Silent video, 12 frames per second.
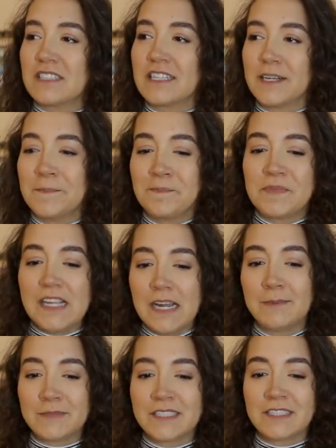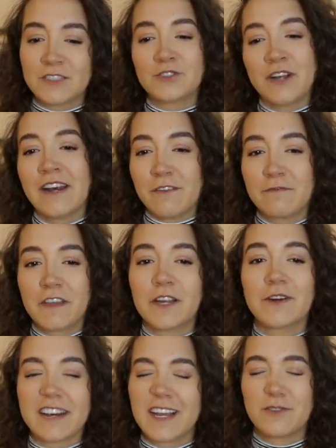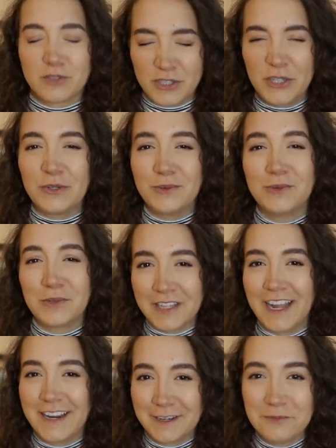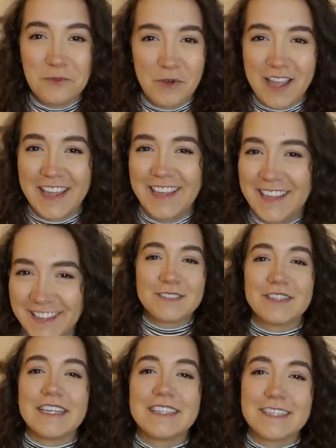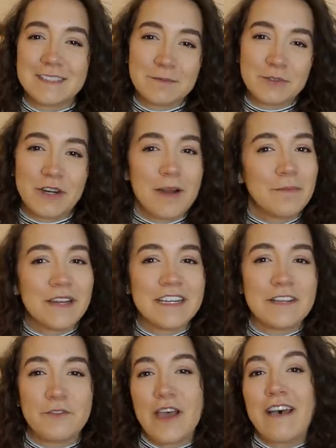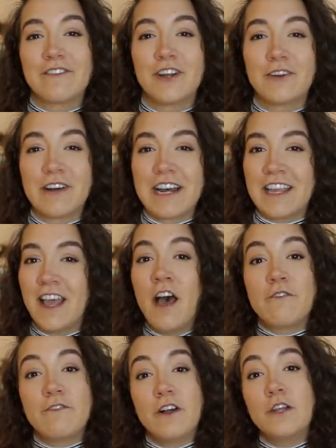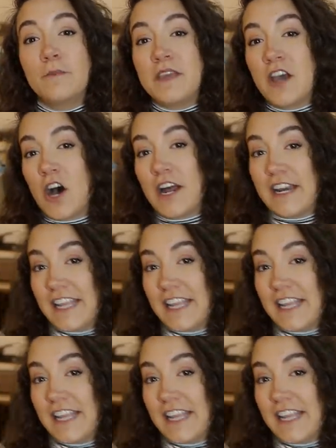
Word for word: in a I'm still trying to figure it out too kind of way. So hit that subscribe button if you haven't already. Follow me on